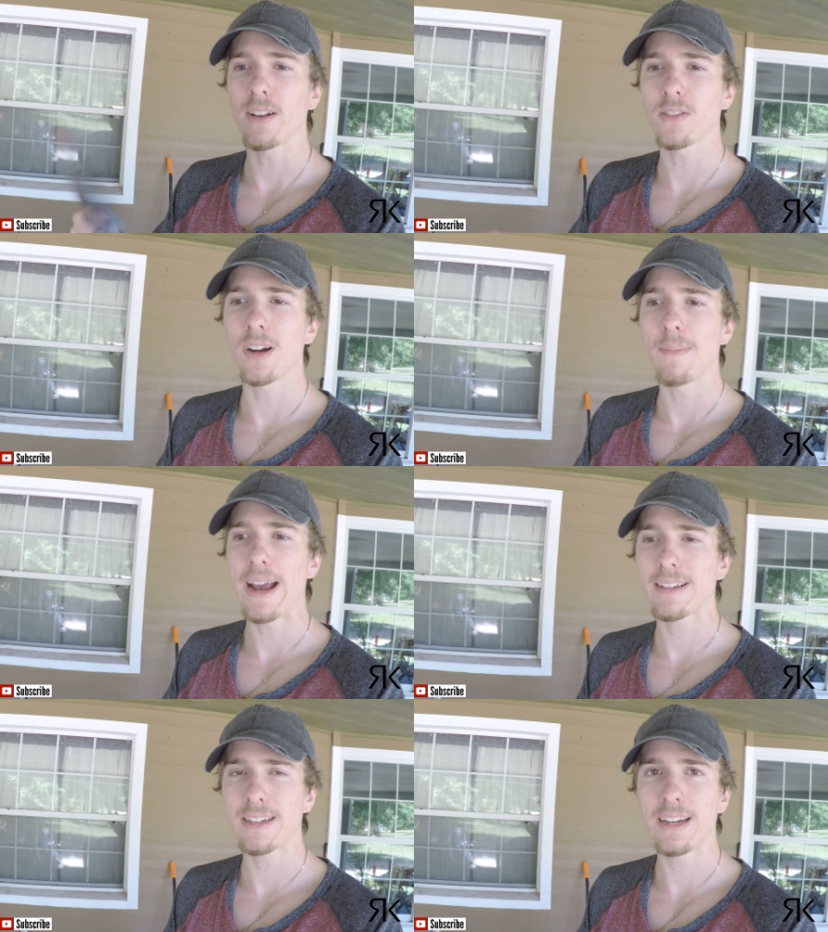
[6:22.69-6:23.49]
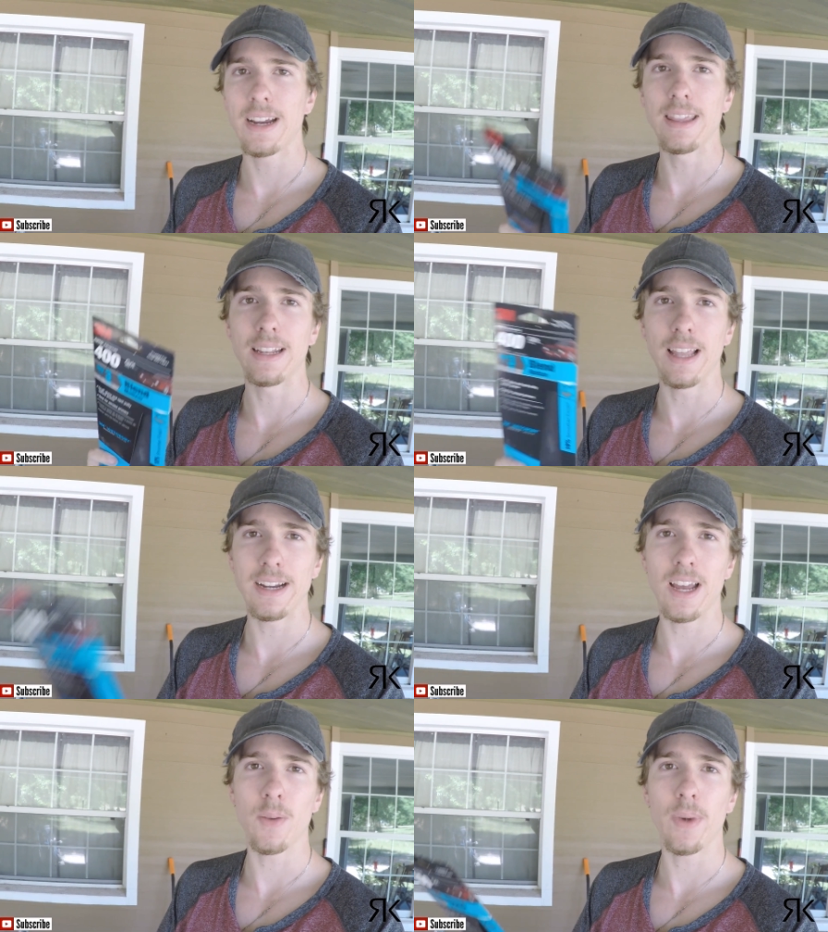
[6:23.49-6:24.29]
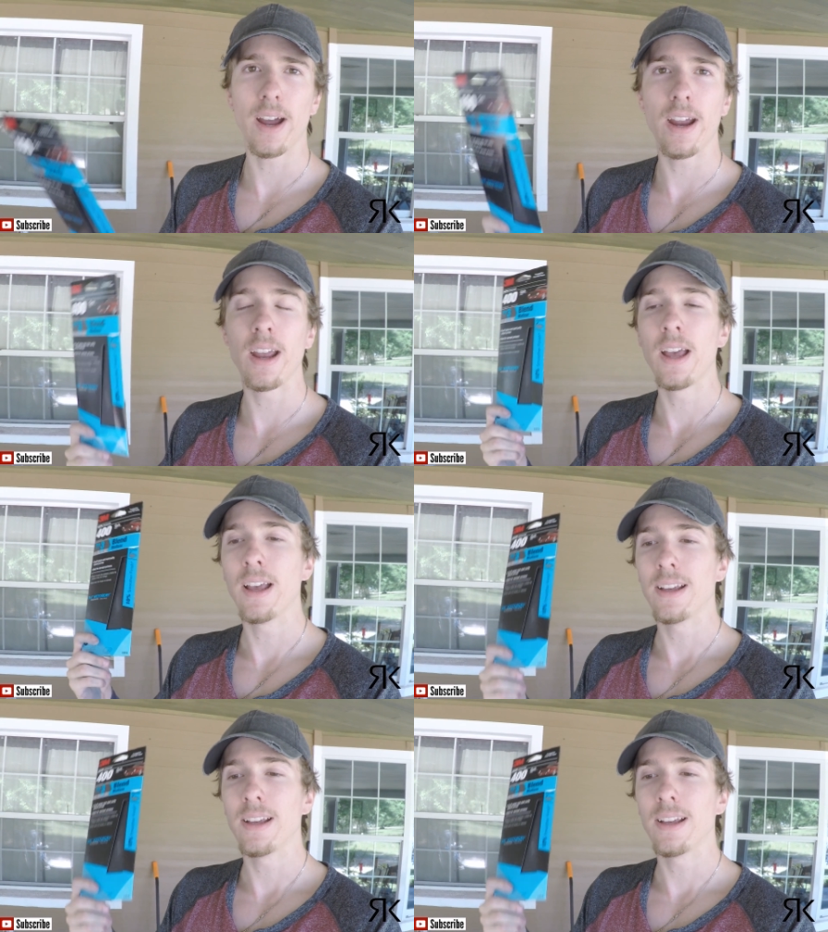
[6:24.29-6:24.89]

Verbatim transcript: I can start masking and then lay down my